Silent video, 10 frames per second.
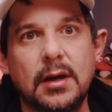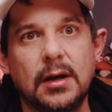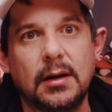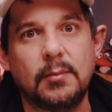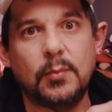
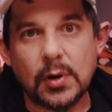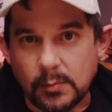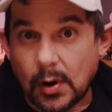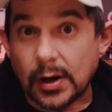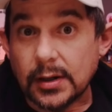
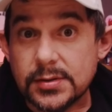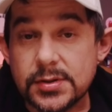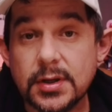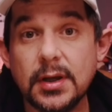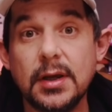
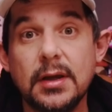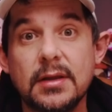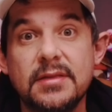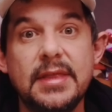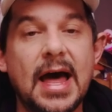bookmarks
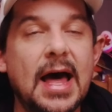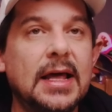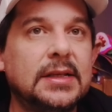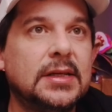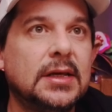
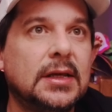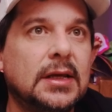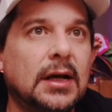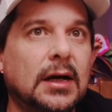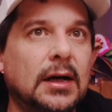that
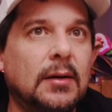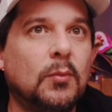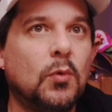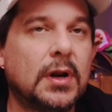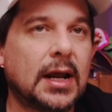
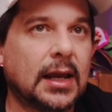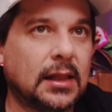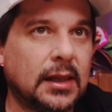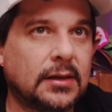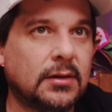when I
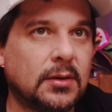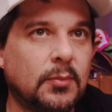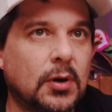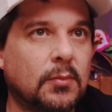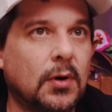clicked on the
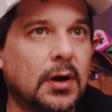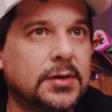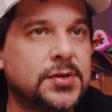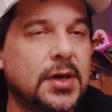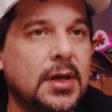
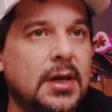bookmarks,